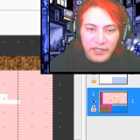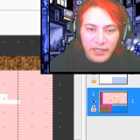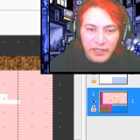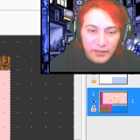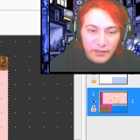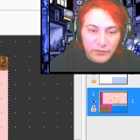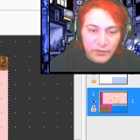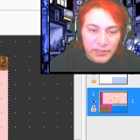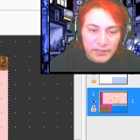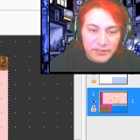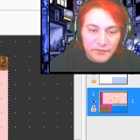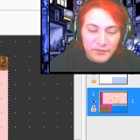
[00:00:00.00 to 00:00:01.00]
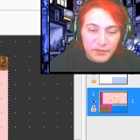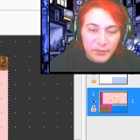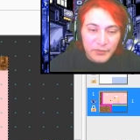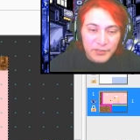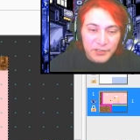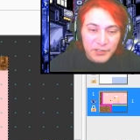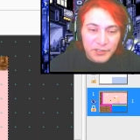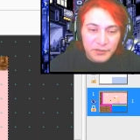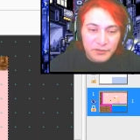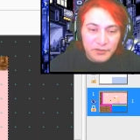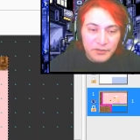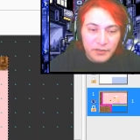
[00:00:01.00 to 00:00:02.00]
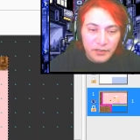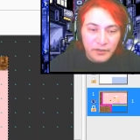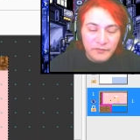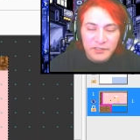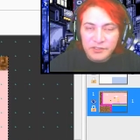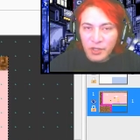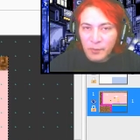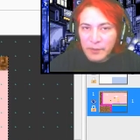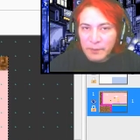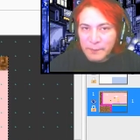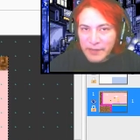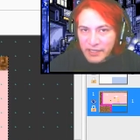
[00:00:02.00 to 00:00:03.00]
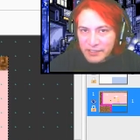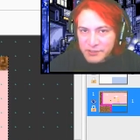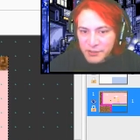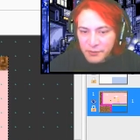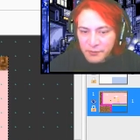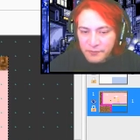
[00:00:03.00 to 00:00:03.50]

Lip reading: again, relative to the position of the jumping Pikachu.